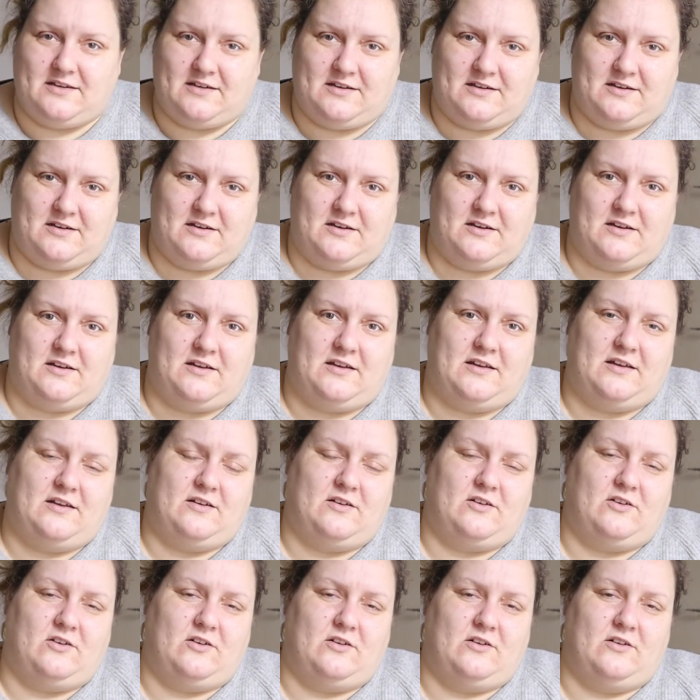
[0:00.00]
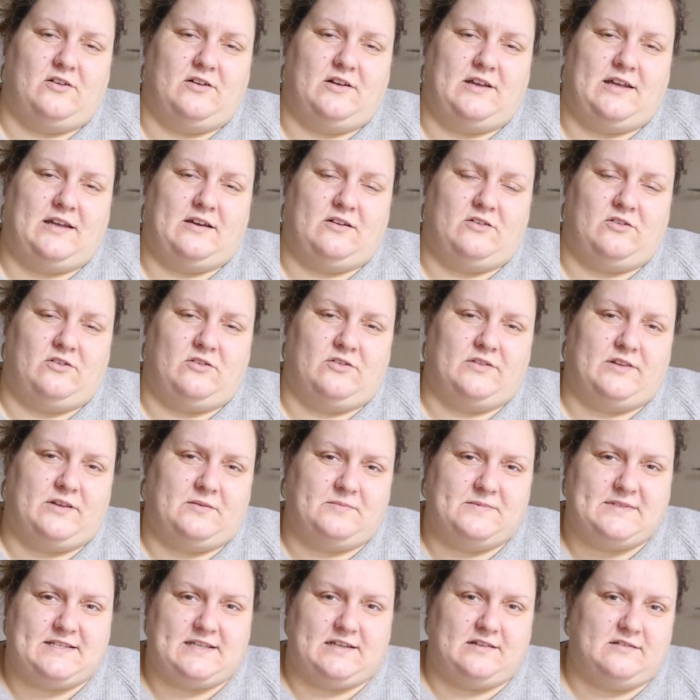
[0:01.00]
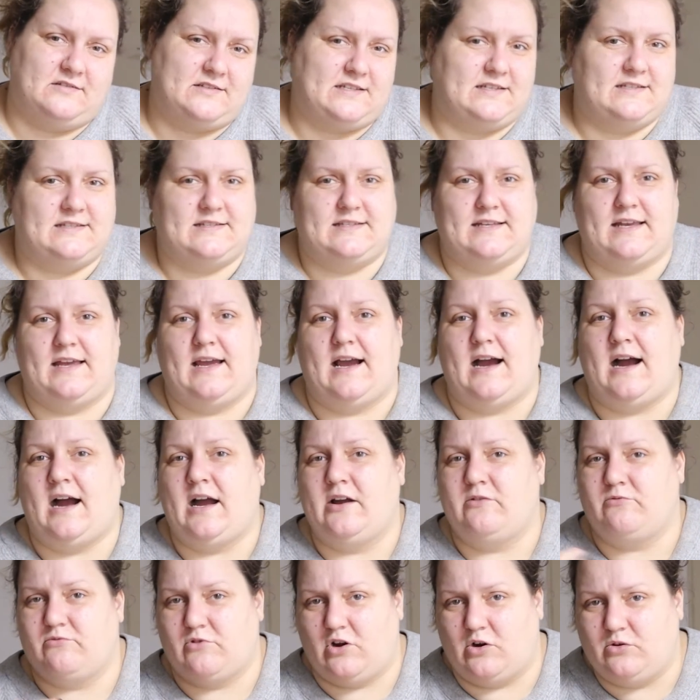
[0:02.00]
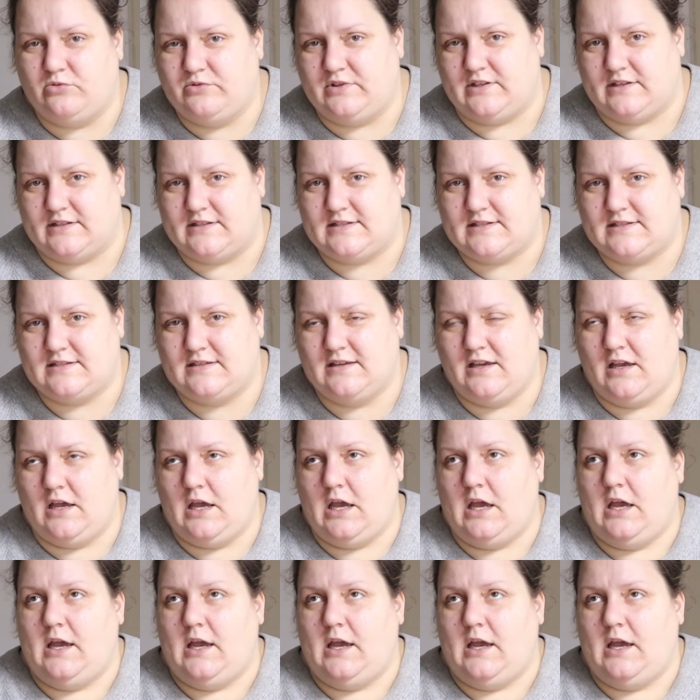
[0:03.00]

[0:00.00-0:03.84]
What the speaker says: on themselves and say, I wrote this,